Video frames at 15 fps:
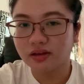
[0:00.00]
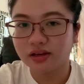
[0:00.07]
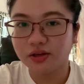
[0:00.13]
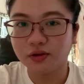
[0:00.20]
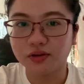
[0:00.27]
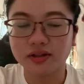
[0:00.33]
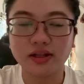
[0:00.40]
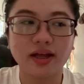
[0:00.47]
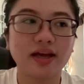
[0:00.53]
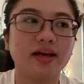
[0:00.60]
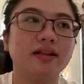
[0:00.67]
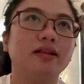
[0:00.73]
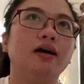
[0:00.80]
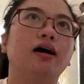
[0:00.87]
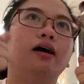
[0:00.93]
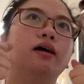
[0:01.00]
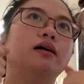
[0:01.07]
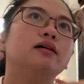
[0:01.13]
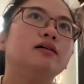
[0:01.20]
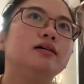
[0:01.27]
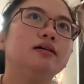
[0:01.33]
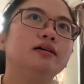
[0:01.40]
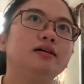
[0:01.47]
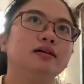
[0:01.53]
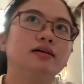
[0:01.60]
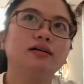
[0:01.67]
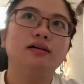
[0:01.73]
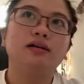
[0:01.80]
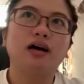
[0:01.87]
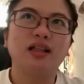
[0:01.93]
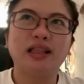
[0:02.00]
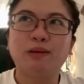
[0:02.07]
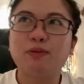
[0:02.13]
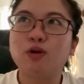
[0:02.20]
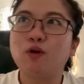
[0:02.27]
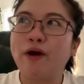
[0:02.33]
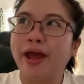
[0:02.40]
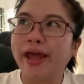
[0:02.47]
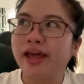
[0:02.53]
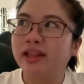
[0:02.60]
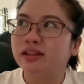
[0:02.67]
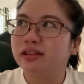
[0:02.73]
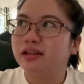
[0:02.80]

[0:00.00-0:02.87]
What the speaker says: yun, and dami kong end.